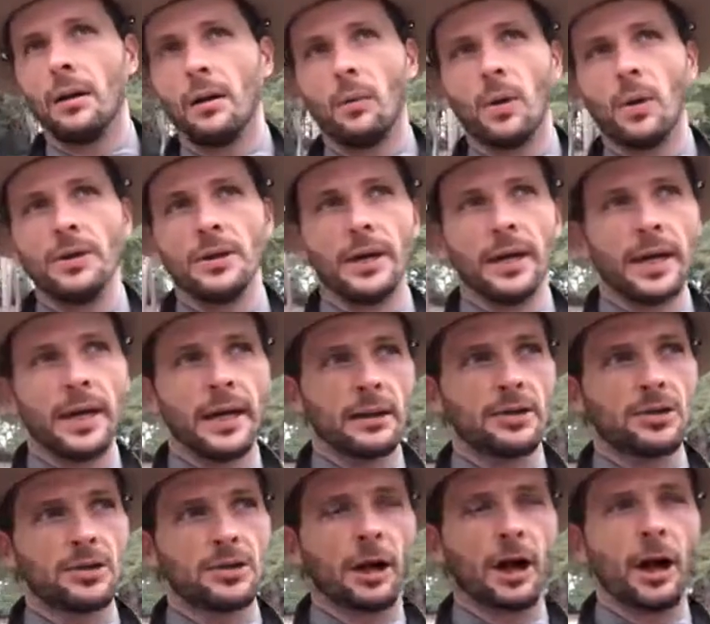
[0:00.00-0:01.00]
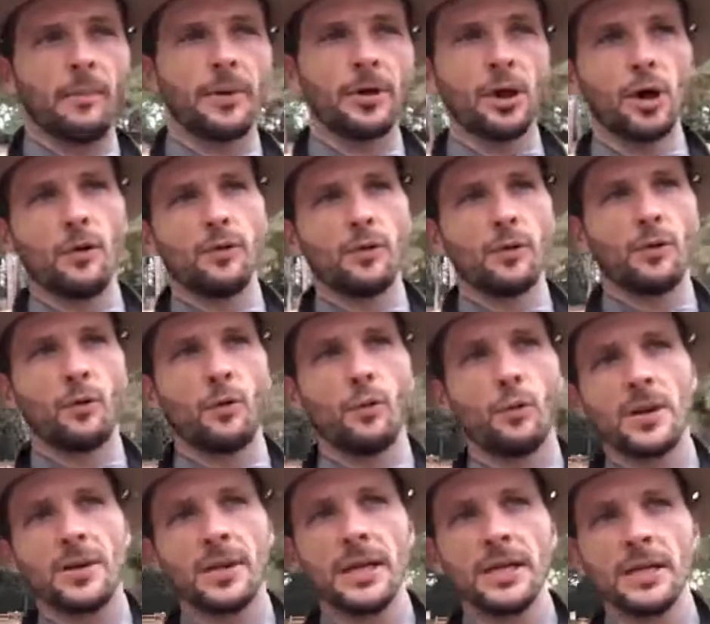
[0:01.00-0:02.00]
When the English are coming over,
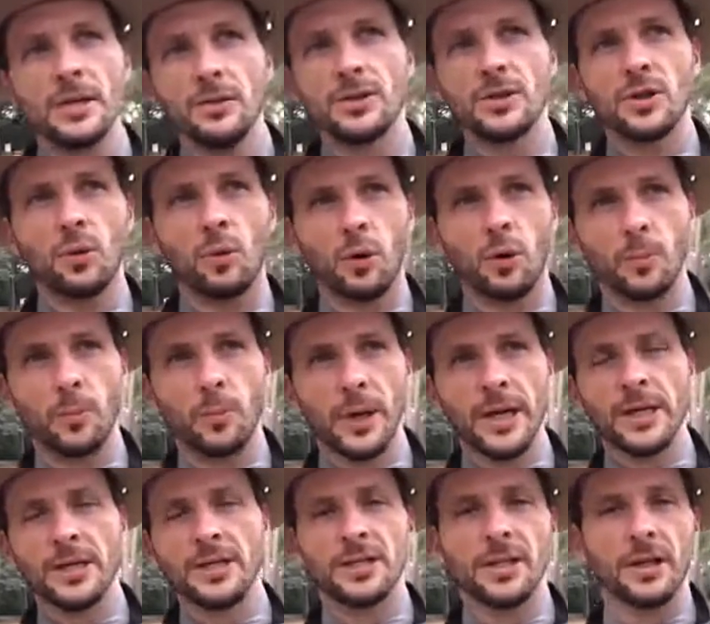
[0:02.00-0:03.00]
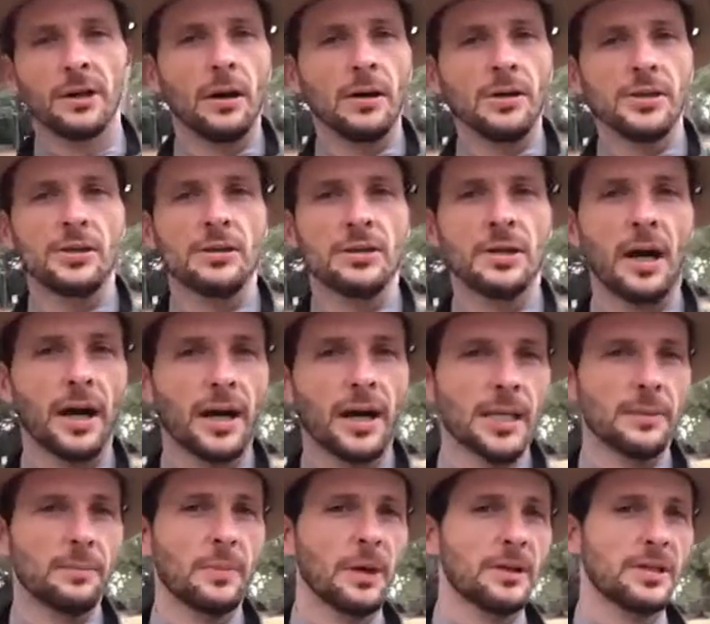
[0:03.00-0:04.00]
when they use the word pinnace, they're also
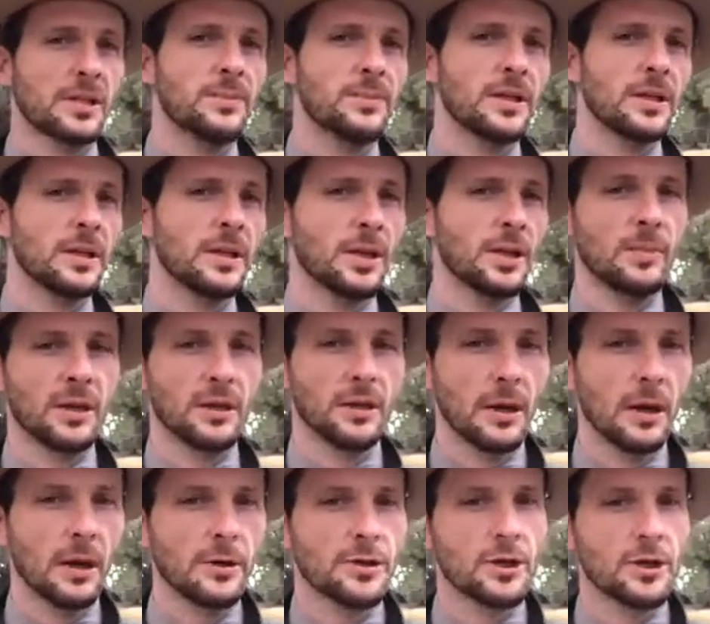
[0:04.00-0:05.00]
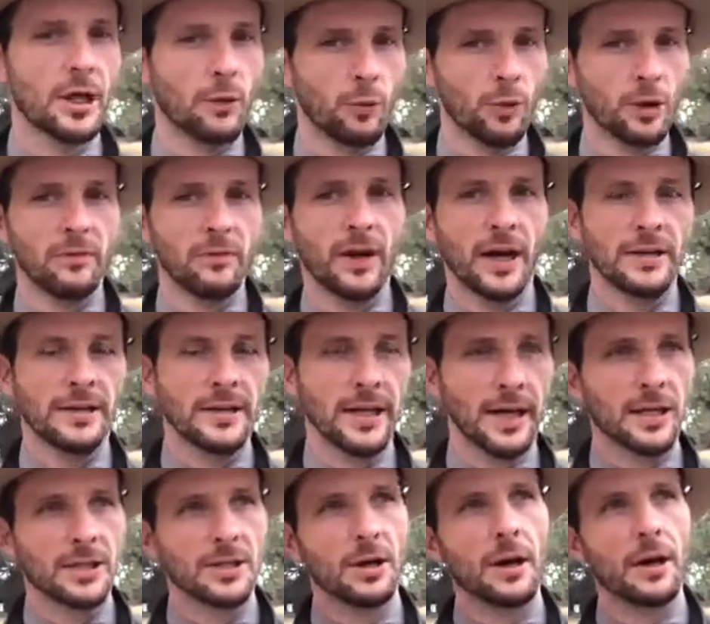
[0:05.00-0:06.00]
talking about something a little bit larger that would have had
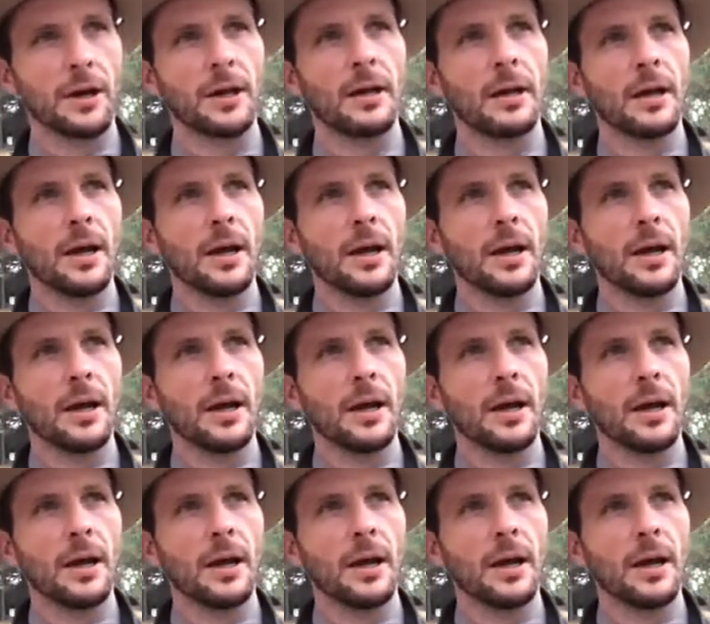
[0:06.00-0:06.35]
decks on it.